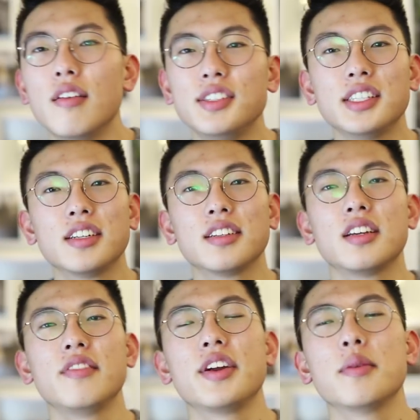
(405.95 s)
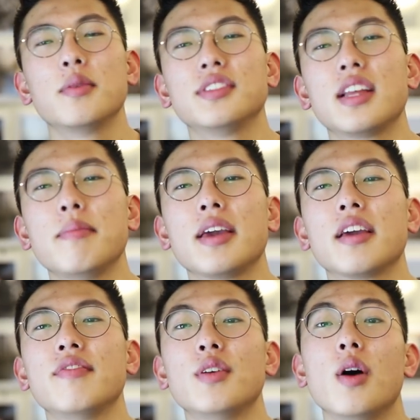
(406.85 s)
Obviously, there are a ton of variables that
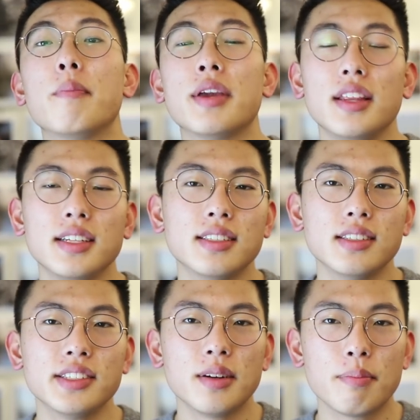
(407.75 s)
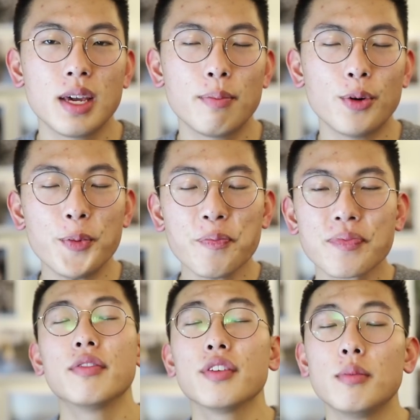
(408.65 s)
make a photo appealing to certain people,
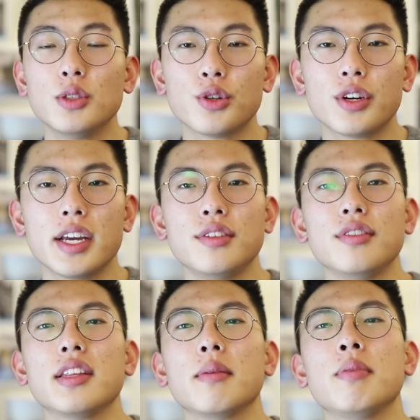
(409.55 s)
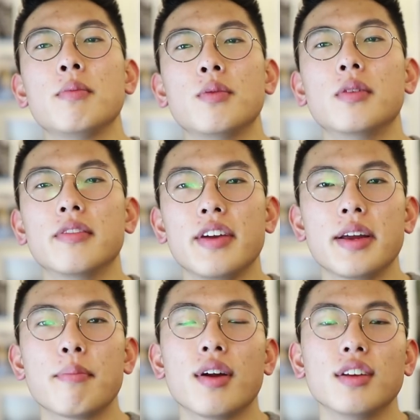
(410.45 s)
but for the majority, I do think that people were
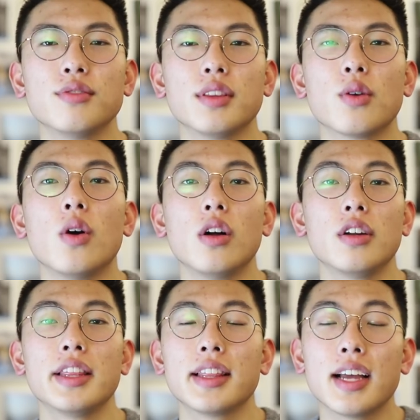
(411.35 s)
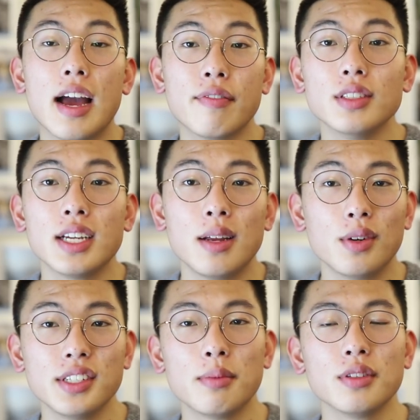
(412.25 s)
very impressed with the quality that the iPhone
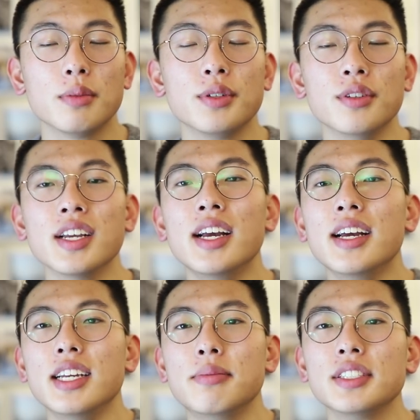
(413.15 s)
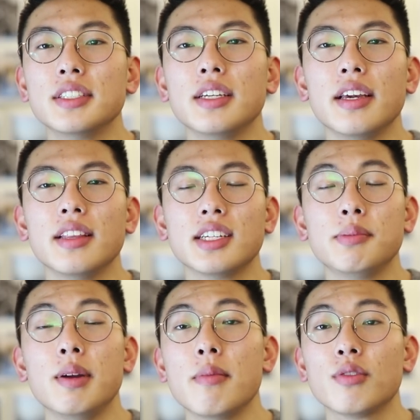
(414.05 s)
10 was able to produce, especially in the
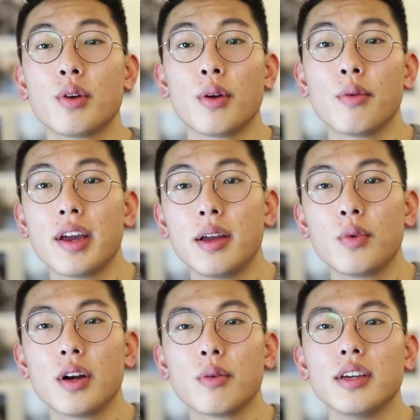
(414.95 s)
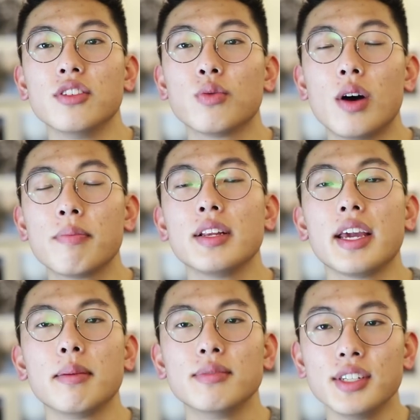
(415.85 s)
experiments where we ran, where we swapped the
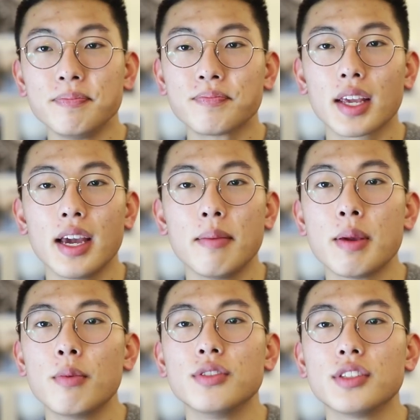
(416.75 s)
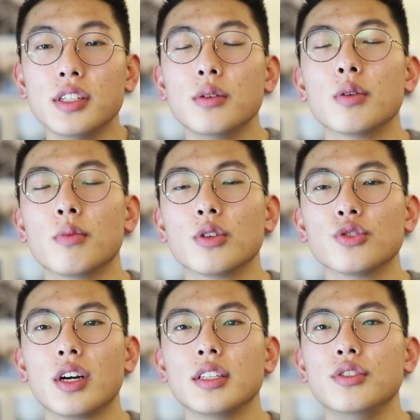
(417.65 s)
names, and people still were more
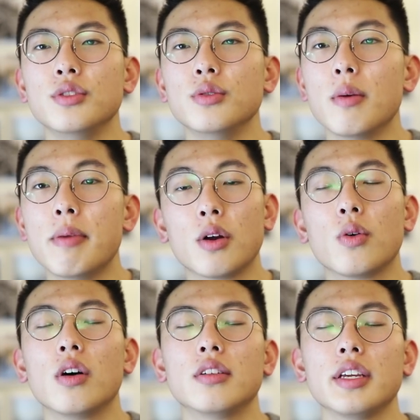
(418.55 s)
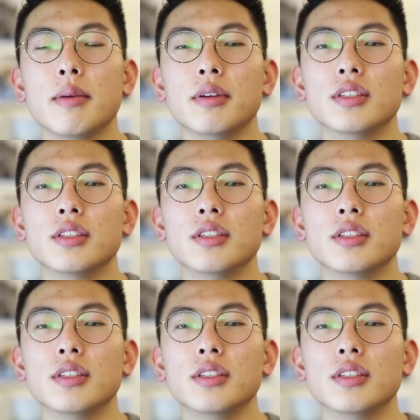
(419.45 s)
drawn to the better quality